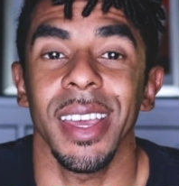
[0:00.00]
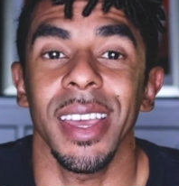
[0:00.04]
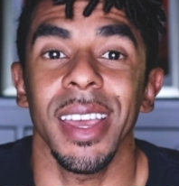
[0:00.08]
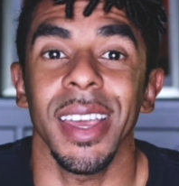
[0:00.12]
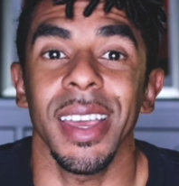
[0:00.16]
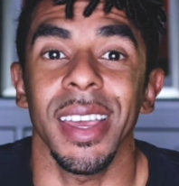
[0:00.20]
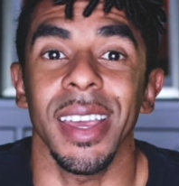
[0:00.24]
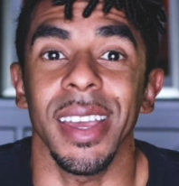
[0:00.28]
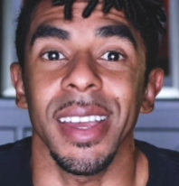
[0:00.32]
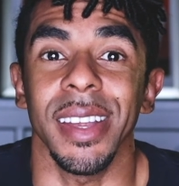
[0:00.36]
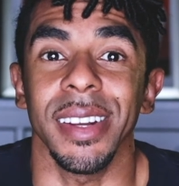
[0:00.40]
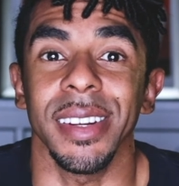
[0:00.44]

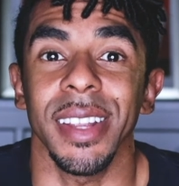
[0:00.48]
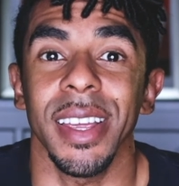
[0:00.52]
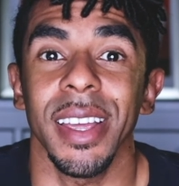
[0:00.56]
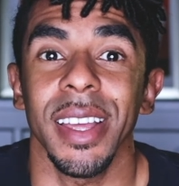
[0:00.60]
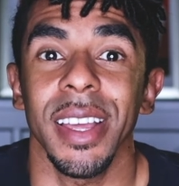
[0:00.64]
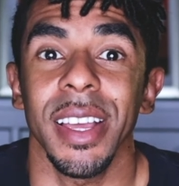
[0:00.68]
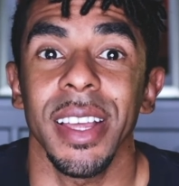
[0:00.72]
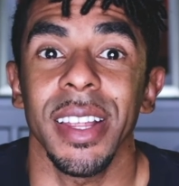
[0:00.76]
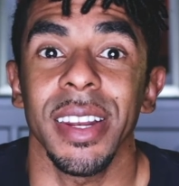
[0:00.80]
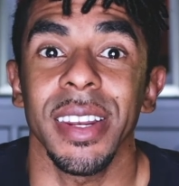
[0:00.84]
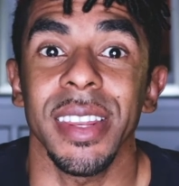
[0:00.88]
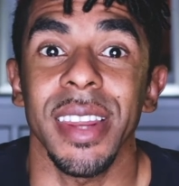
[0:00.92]
And
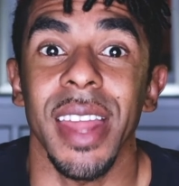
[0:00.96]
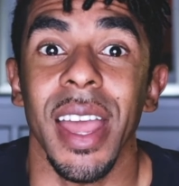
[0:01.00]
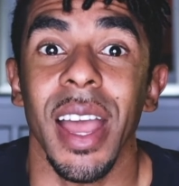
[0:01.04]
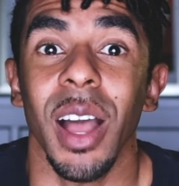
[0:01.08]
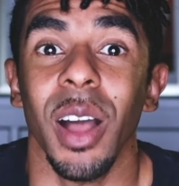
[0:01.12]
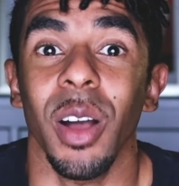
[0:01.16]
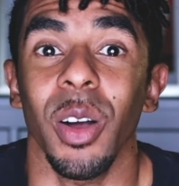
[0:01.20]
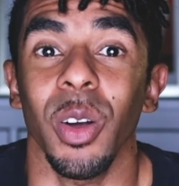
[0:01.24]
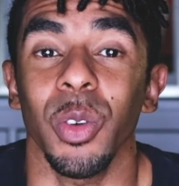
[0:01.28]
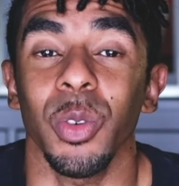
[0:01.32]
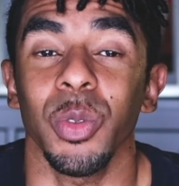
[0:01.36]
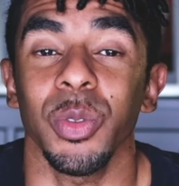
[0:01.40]

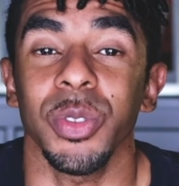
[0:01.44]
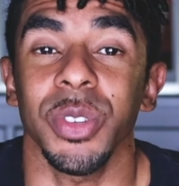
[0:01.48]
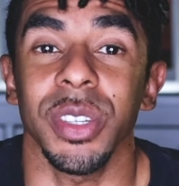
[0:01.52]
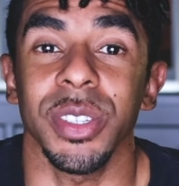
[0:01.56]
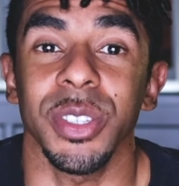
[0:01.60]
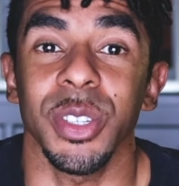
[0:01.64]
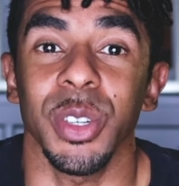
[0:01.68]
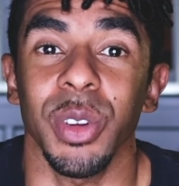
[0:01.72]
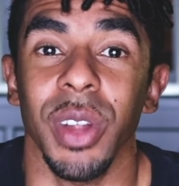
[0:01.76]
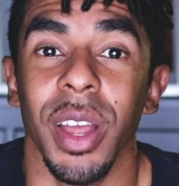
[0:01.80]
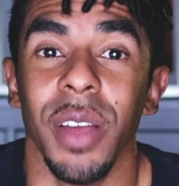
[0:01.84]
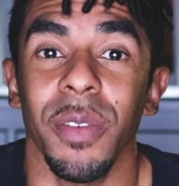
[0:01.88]
now,
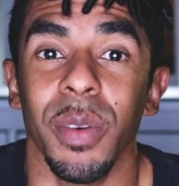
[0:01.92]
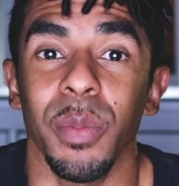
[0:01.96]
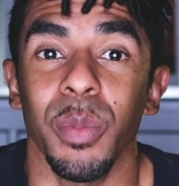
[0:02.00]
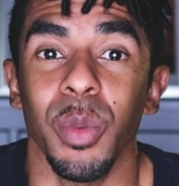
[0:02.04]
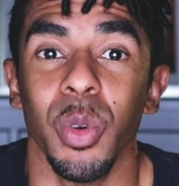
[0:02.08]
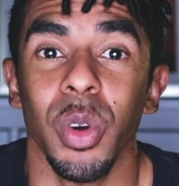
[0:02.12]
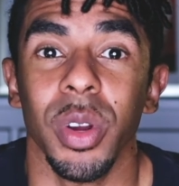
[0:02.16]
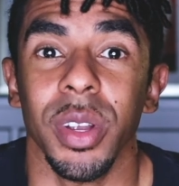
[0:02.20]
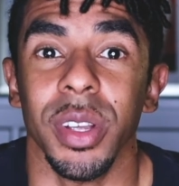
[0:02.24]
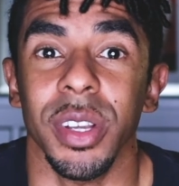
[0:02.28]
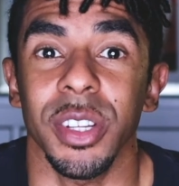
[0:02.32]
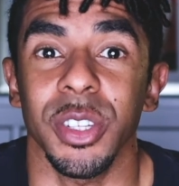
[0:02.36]
since you don't have a
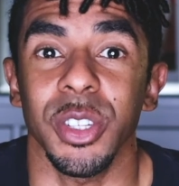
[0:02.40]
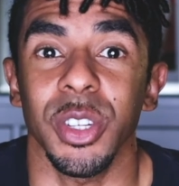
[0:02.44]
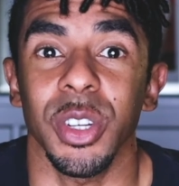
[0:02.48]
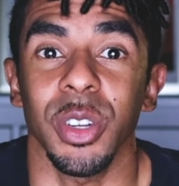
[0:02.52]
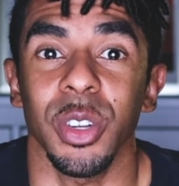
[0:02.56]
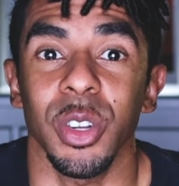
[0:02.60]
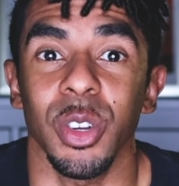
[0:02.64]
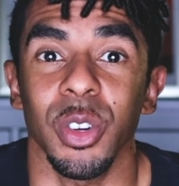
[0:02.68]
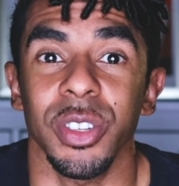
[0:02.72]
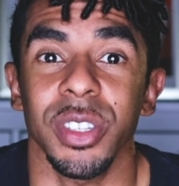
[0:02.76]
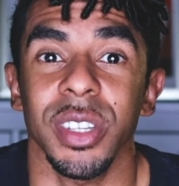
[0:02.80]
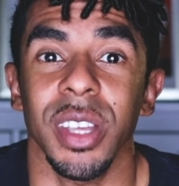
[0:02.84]
mortgage,
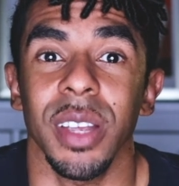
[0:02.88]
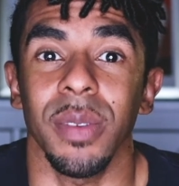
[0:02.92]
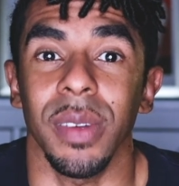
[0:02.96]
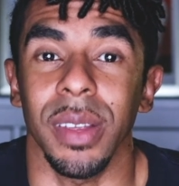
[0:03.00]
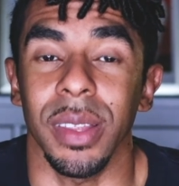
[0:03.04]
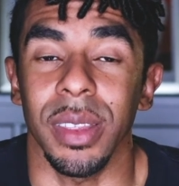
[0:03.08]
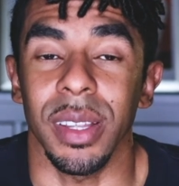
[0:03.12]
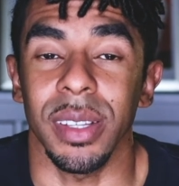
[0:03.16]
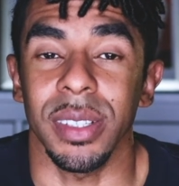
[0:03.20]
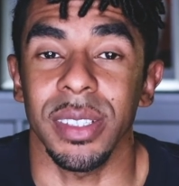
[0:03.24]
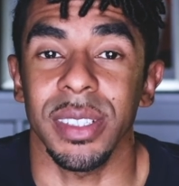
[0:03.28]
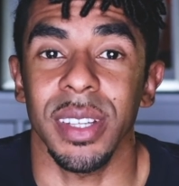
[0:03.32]
you're
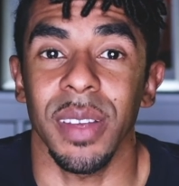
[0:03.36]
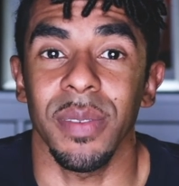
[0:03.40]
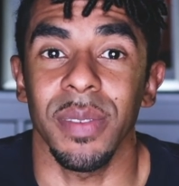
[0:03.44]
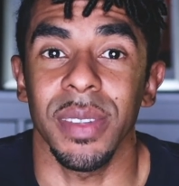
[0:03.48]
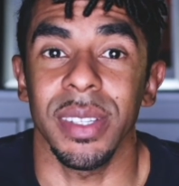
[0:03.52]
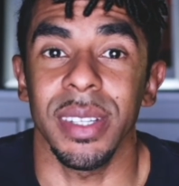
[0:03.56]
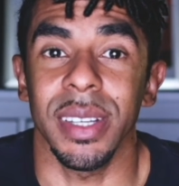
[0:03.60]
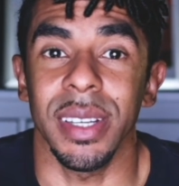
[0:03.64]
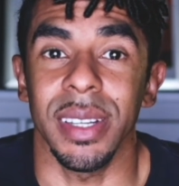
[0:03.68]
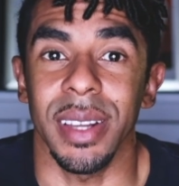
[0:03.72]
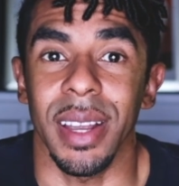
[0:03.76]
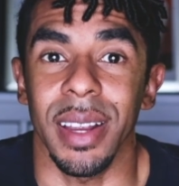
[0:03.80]
saving this
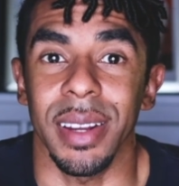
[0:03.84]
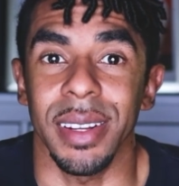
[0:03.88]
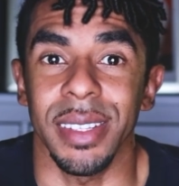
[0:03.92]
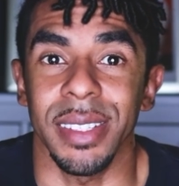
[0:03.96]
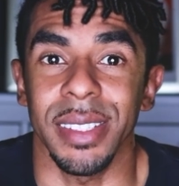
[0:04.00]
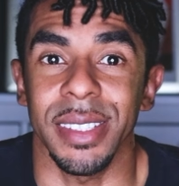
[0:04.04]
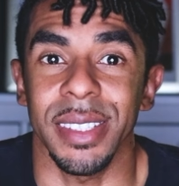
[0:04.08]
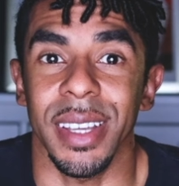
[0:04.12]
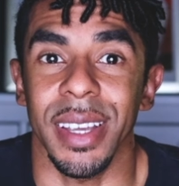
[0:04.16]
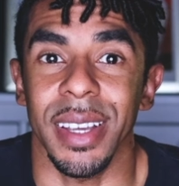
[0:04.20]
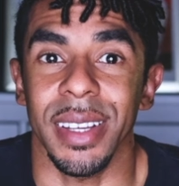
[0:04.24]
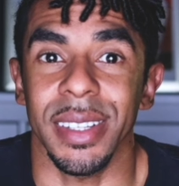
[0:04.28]

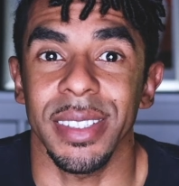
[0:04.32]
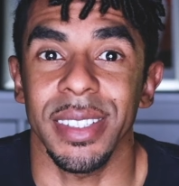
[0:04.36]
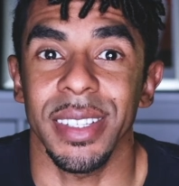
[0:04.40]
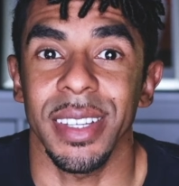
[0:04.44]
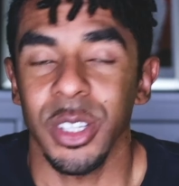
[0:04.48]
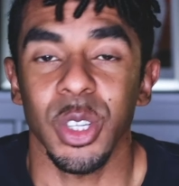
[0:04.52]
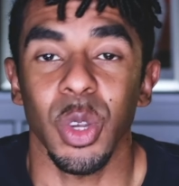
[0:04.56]
$1,796.